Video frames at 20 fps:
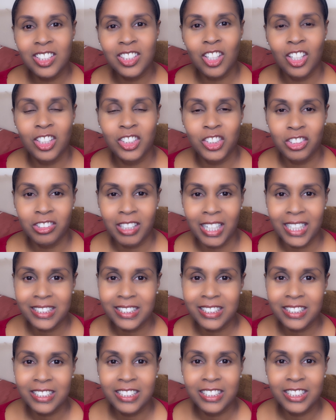
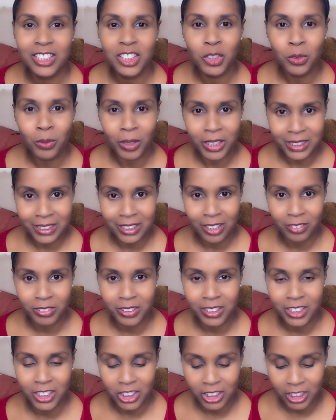contrast to the US
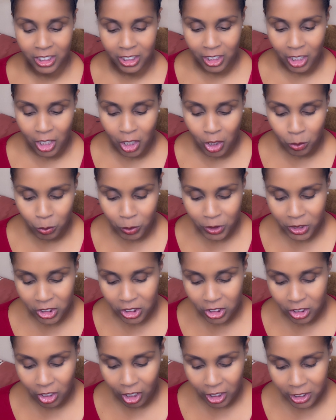definition, which
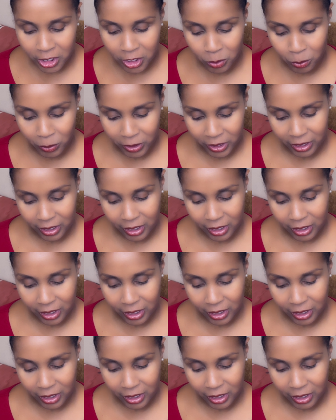starts with